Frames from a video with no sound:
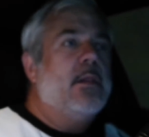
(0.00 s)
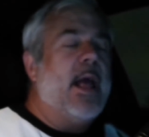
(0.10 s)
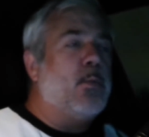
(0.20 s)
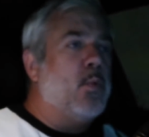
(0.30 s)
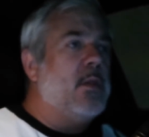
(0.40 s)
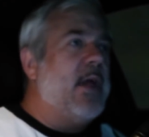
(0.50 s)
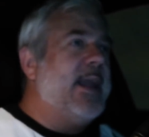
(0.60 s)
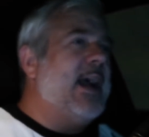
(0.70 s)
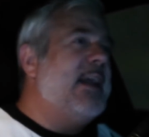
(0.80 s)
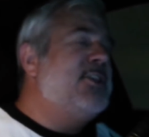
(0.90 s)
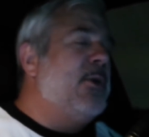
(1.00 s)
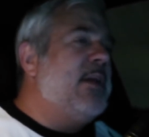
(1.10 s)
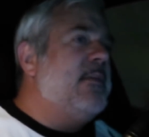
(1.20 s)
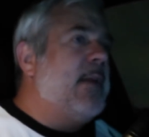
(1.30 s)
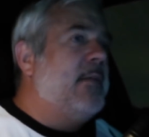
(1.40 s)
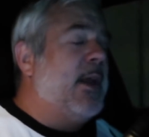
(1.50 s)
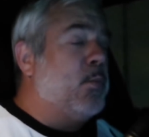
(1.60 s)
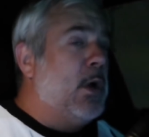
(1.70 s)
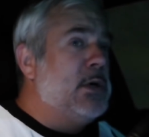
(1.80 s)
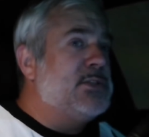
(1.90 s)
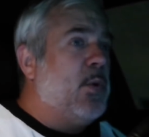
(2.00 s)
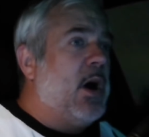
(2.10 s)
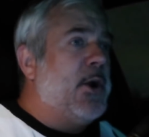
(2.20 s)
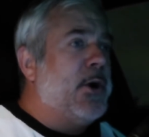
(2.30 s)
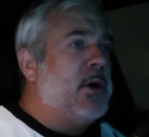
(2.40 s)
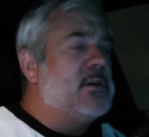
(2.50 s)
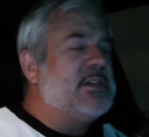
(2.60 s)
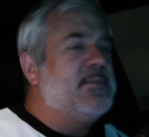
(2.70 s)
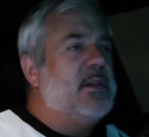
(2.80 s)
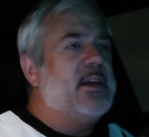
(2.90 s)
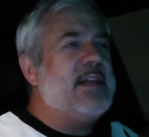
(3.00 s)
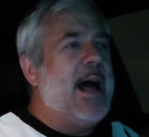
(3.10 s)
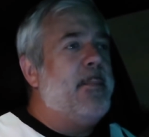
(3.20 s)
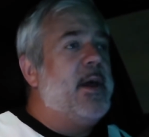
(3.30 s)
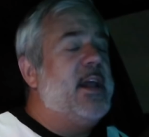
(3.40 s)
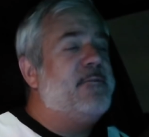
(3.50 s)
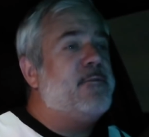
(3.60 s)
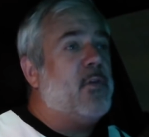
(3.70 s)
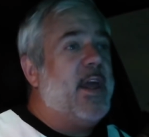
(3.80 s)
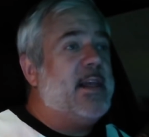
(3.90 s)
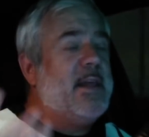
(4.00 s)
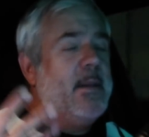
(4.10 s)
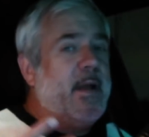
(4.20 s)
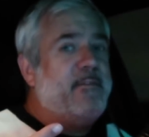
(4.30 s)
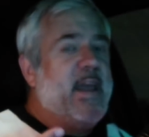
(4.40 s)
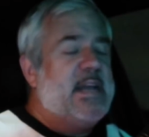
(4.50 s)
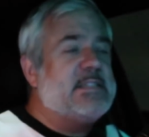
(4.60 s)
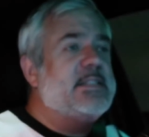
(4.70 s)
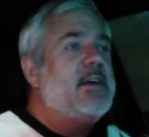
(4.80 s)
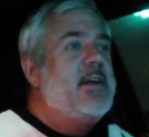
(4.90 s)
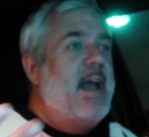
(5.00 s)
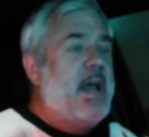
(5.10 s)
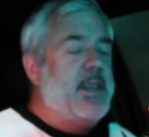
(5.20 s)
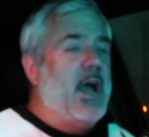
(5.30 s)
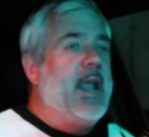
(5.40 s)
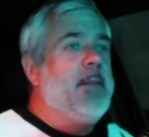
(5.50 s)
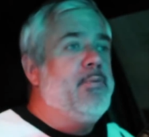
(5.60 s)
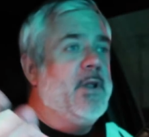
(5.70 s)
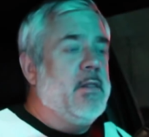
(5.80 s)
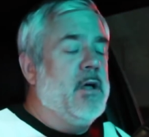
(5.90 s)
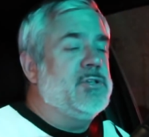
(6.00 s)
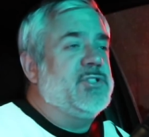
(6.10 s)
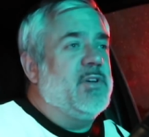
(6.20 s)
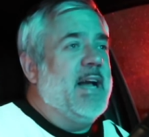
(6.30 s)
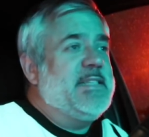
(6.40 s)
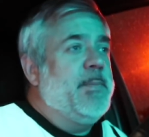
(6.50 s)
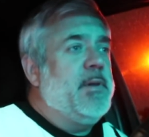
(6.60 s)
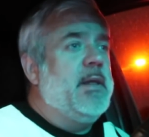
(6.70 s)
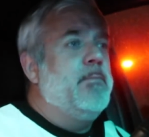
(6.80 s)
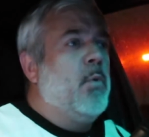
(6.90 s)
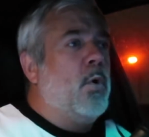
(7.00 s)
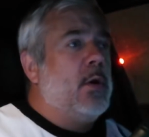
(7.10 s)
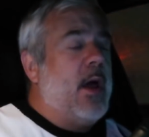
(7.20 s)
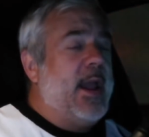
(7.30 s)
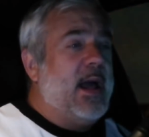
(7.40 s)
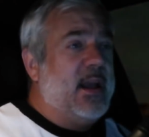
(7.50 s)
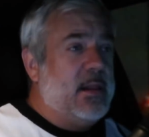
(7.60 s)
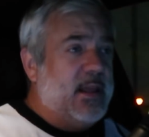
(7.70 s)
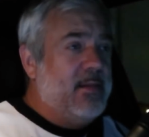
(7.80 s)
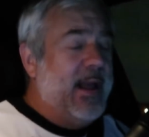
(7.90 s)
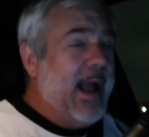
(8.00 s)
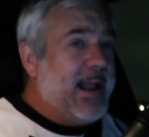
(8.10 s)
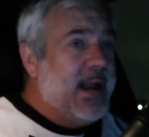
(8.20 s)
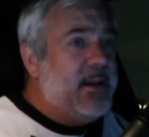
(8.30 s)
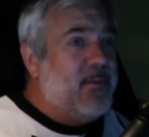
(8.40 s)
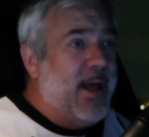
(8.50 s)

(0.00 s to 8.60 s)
like like I don't even mind like rose water or something like that. But if for like cleaning my face at night and putting lotions on, I typically more like a like I kind of